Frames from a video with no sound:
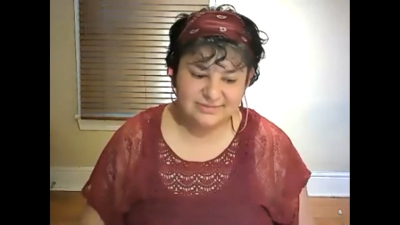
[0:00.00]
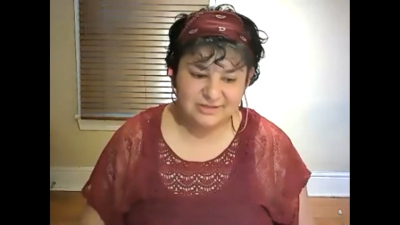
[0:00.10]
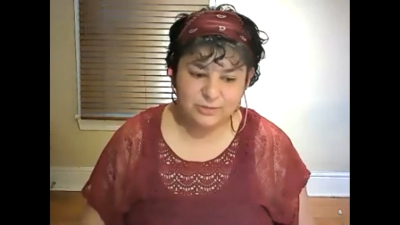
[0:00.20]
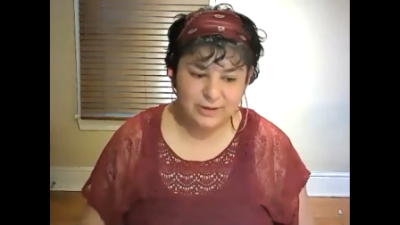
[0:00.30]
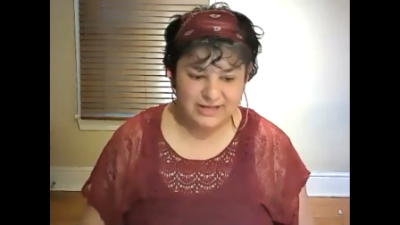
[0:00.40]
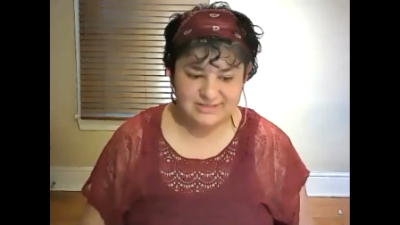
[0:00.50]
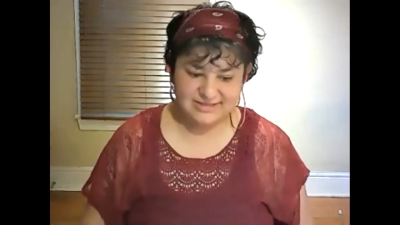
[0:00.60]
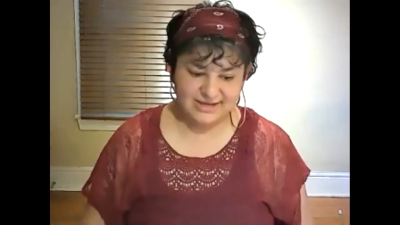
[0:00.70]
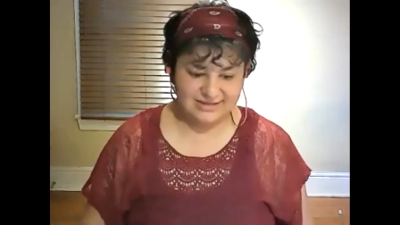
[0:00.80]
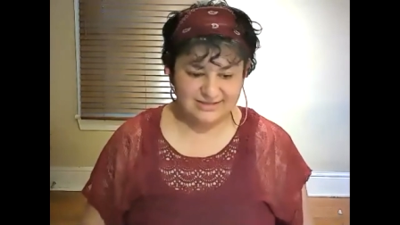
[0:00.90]
once
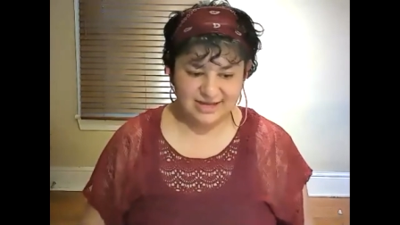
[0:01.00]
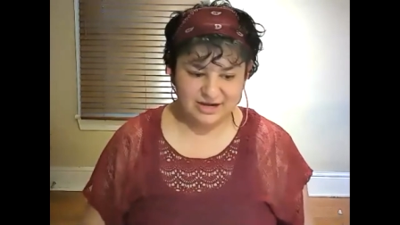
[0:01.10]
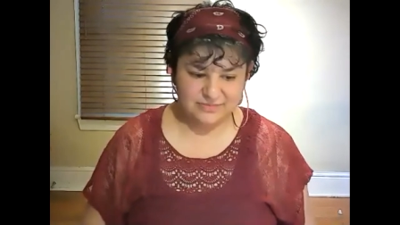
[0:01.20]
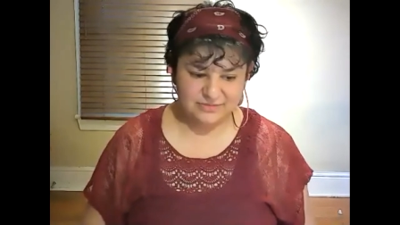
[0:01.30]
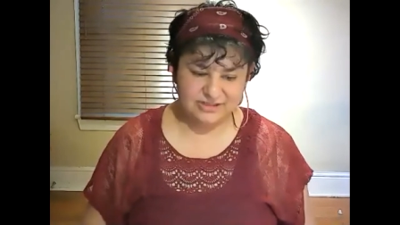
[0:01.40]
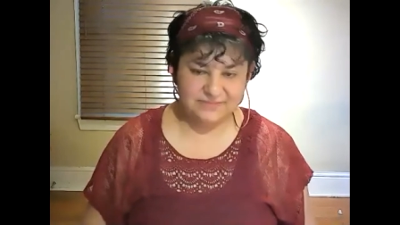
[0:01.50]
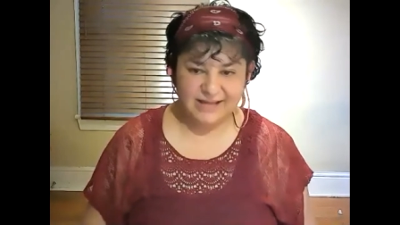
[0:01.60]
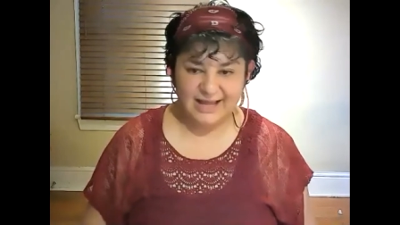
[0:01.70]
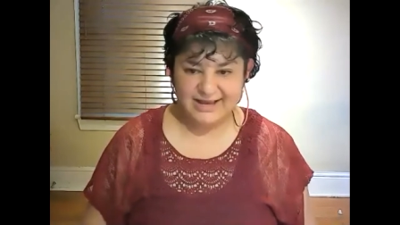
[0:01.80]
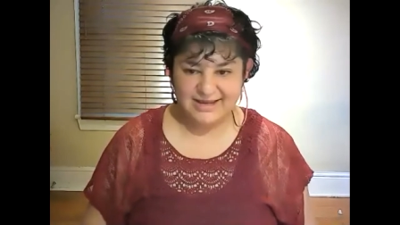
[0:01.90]
they start
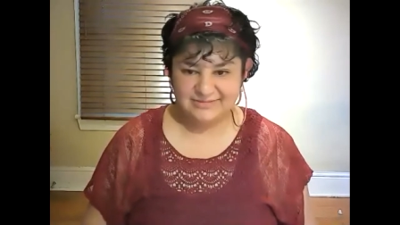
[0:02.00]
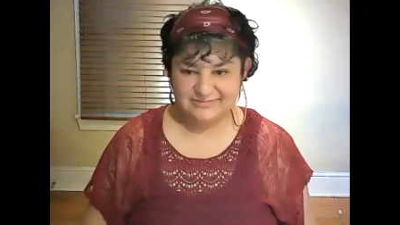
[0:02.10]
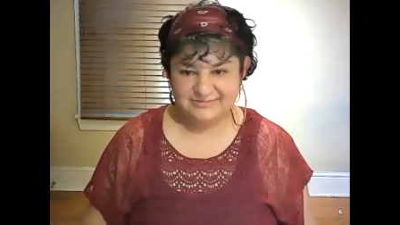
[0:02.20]
multiplying,